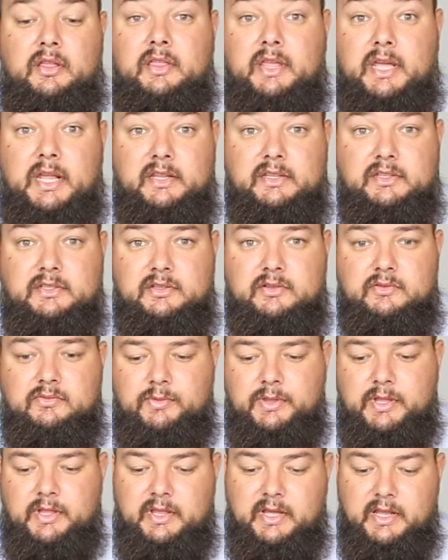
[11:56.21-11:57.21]
That is
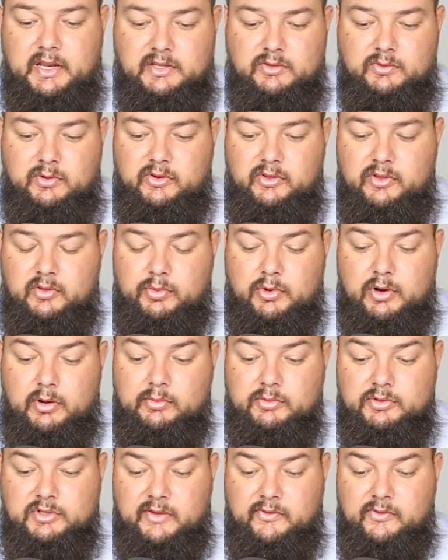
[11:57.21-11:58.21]
that is one of the
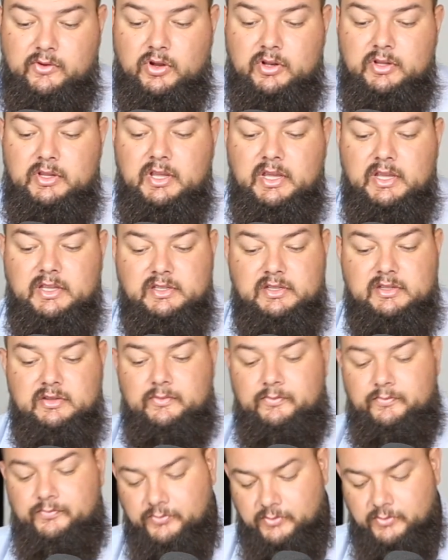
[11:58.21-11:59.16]
problems I've got. Yes.